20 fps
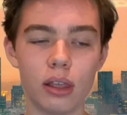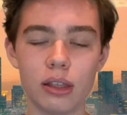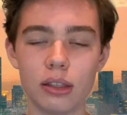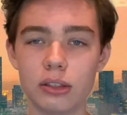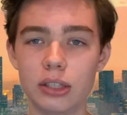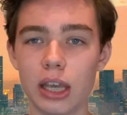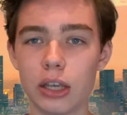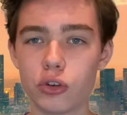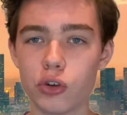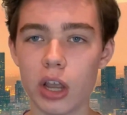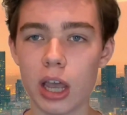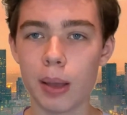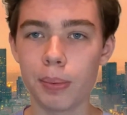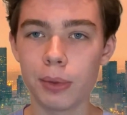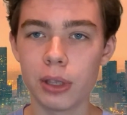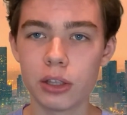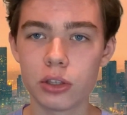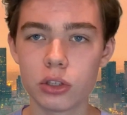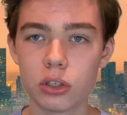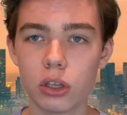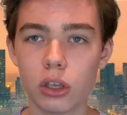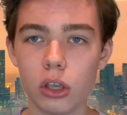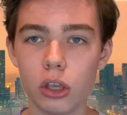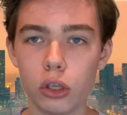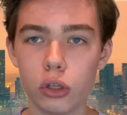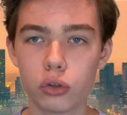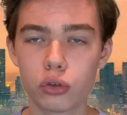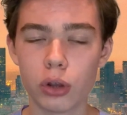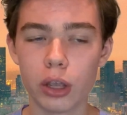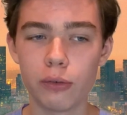DeAndre Hopkins,
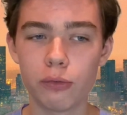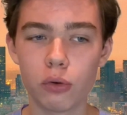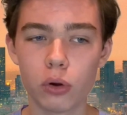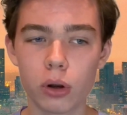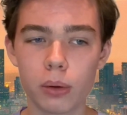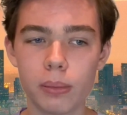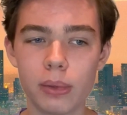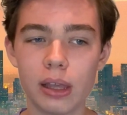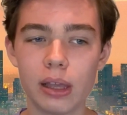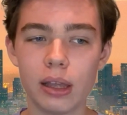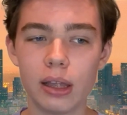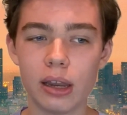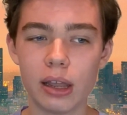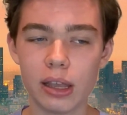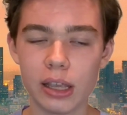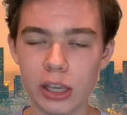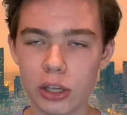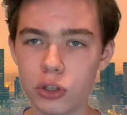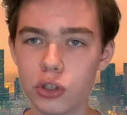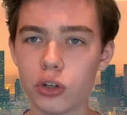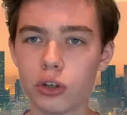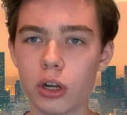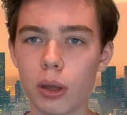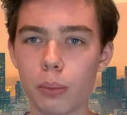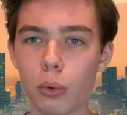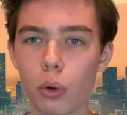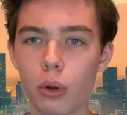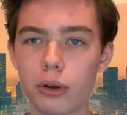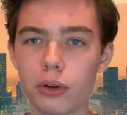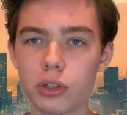you trade for him. He's your
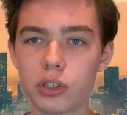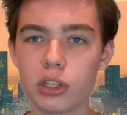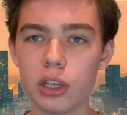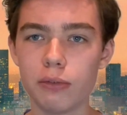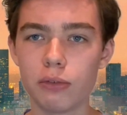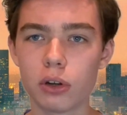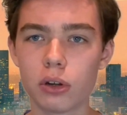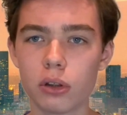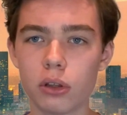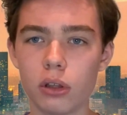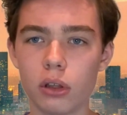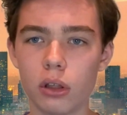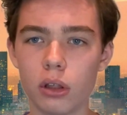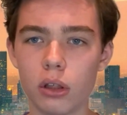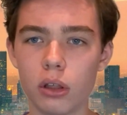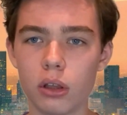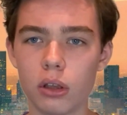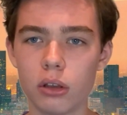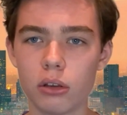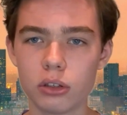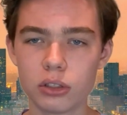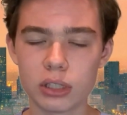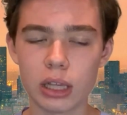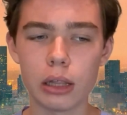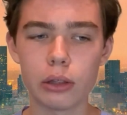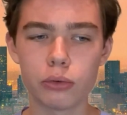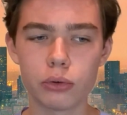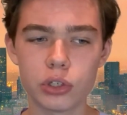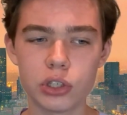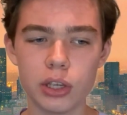number one receiver.
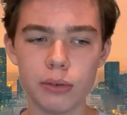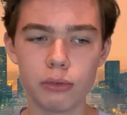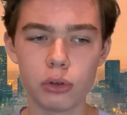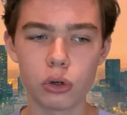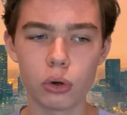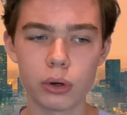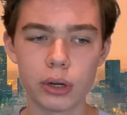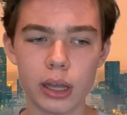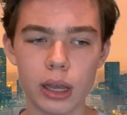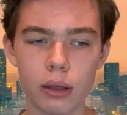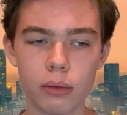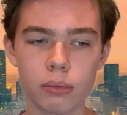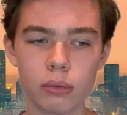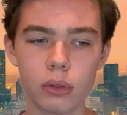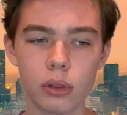Solid receiving core now.